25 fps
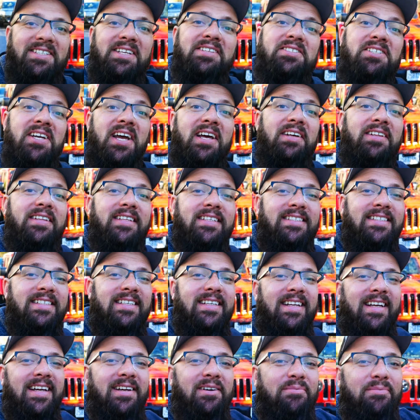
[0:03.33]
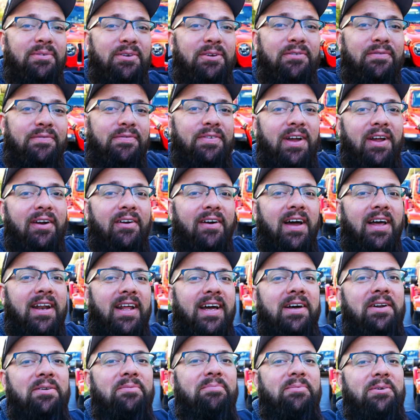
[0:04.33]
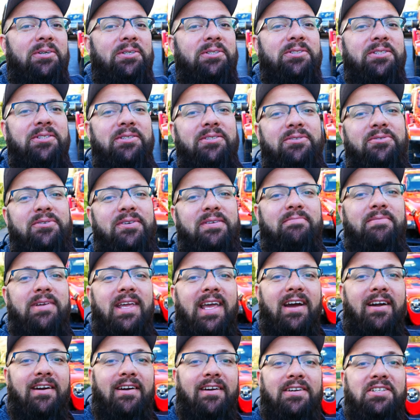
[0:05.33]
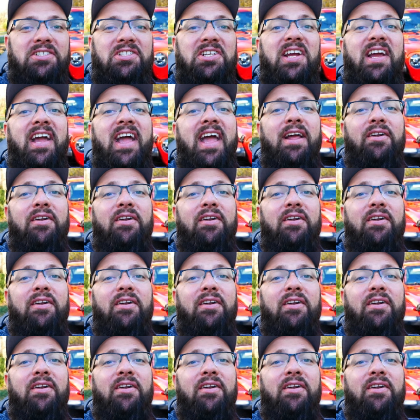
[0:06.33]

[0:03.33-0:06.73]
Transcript: the channel that's here to help you figure out how to build your dream garage.